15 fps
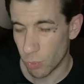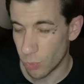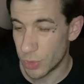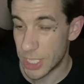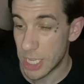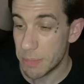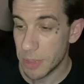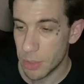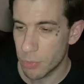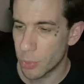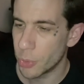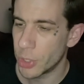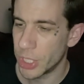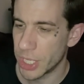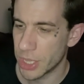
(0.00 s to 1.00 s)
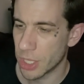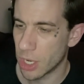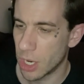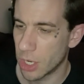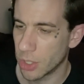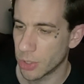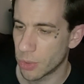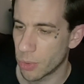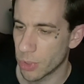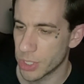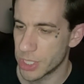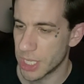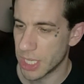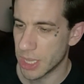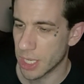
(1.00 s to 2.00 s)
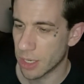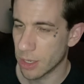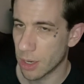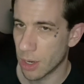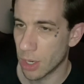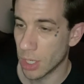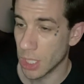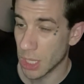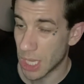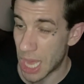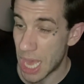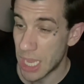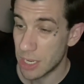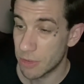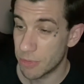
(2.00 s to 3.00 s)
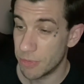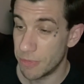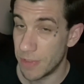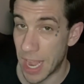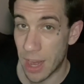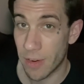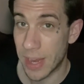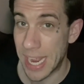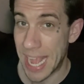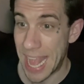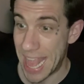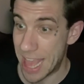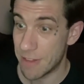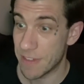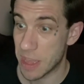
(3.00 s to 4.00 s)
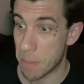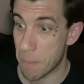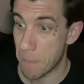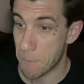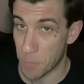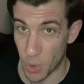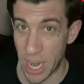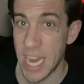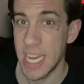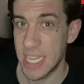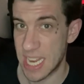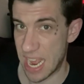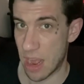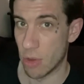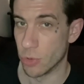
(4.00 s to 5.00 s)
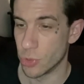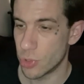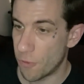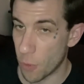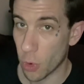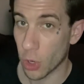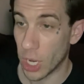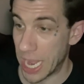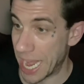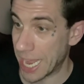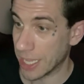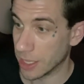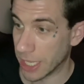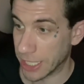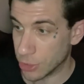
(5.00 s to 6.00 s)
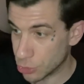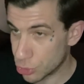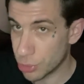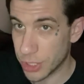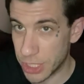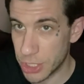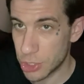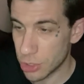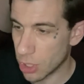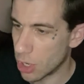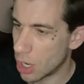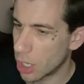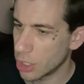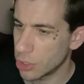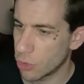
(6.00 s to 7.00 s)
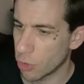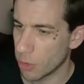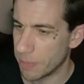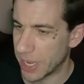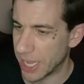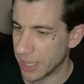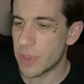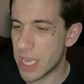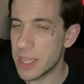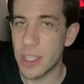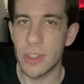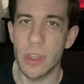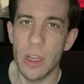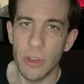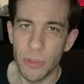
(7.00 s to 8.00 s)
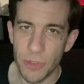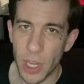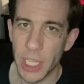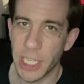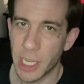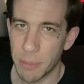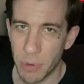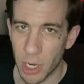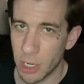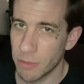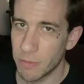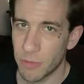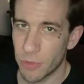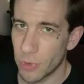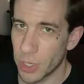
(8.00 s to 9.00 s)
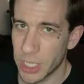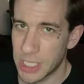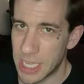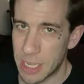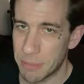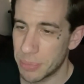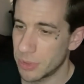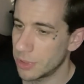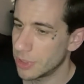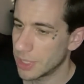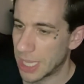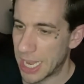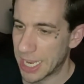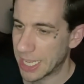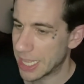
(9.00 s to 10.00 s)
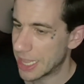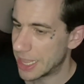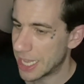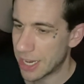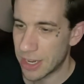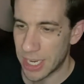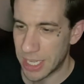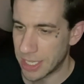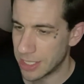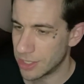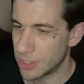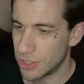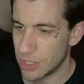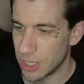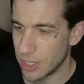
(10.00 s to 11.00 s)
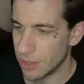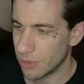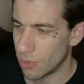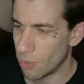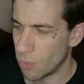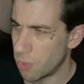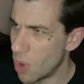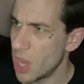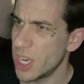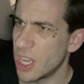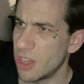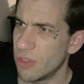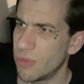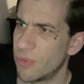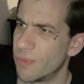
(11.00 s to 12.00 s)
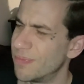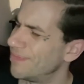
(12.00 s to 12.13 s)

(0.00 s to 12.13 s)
deeply rooted in the hardcore scene, there are a lot of very heavy breakdowns for a like traditional hardcore band. In the song Falling Apart, for example, like there is one of,